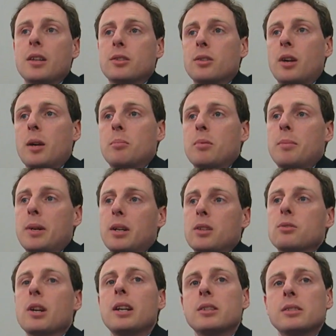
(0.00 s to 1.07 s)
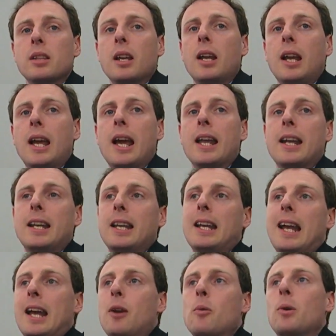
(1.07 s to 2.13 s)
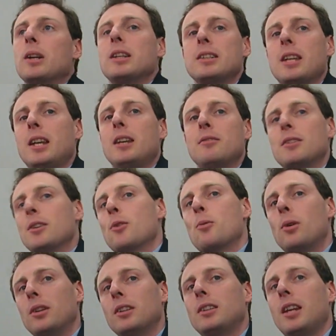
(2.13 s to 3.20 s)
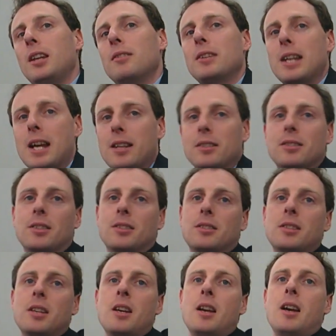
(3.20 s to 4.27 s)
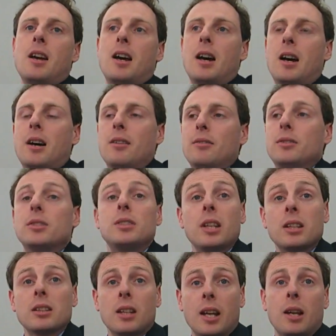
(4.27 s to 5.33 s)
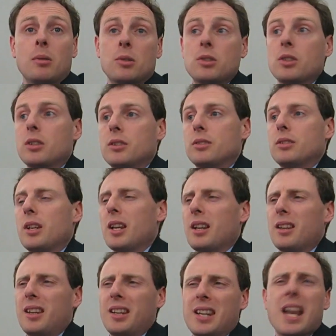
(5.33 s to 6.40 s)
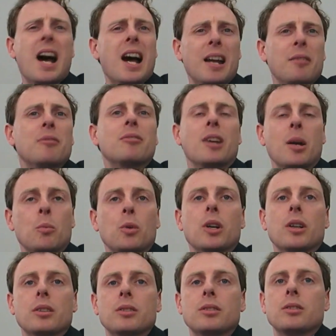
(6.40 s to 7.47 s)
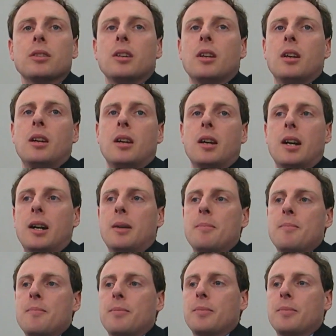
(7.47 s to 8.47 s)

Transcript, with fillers: So I prepared a trade study and I did a quantitative and qualitative analysis of six languages and I think nine frameworks um,